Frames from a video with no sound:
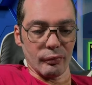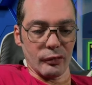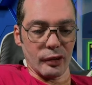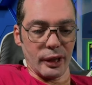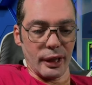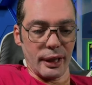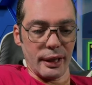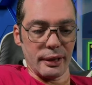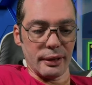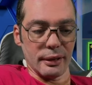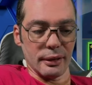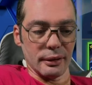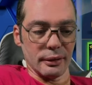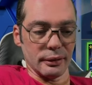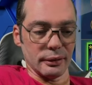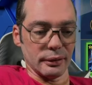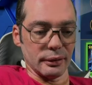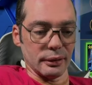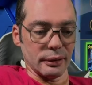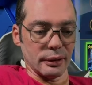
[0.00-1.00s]
Okay,
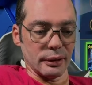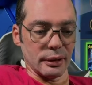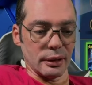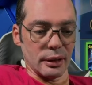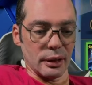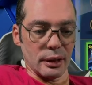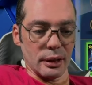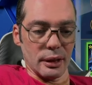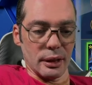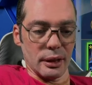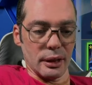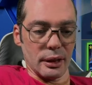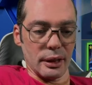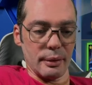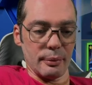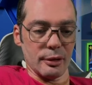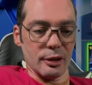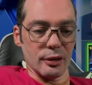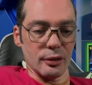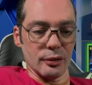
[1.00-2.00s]

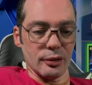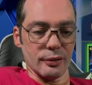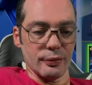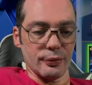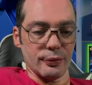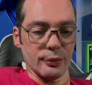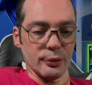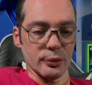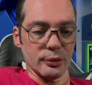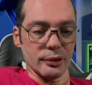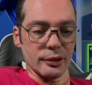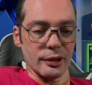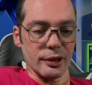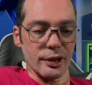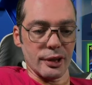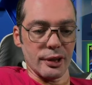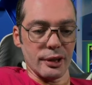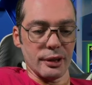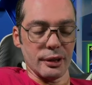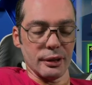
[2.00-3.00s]
let me go the full
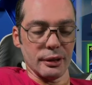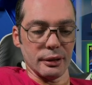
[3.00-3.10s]
30,